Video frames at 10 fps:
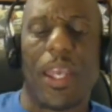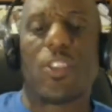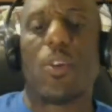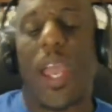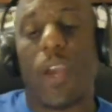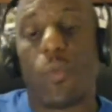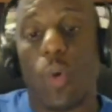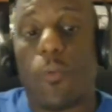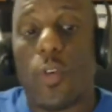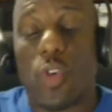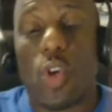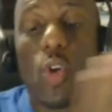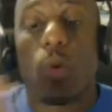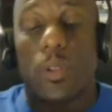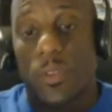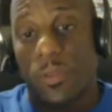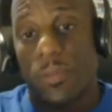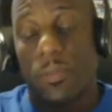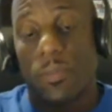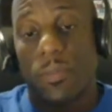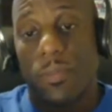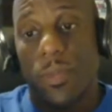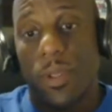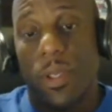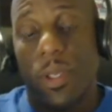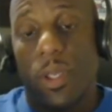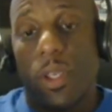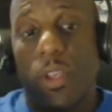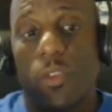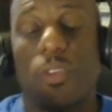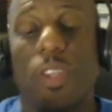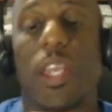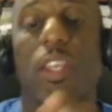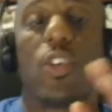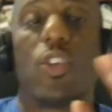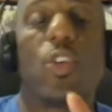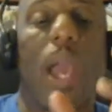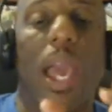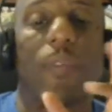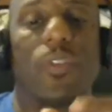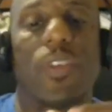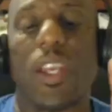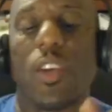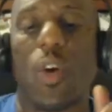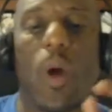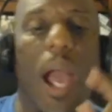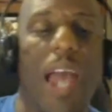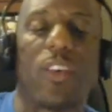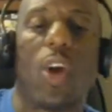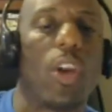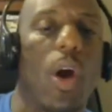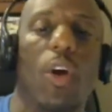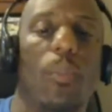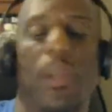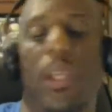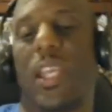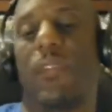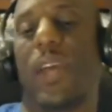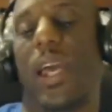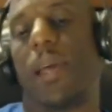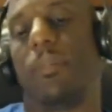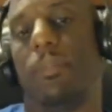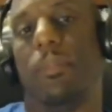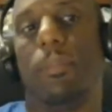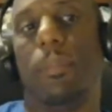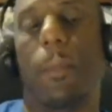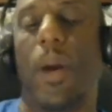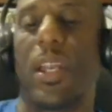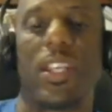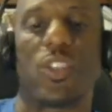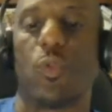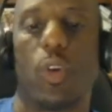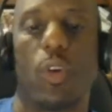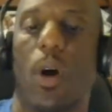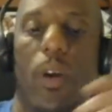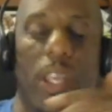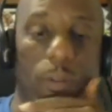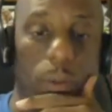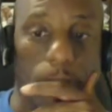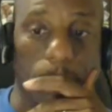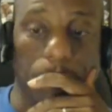to make room for new ones. So then you have to say, you know what? I no longer believe that money is the root of all evil.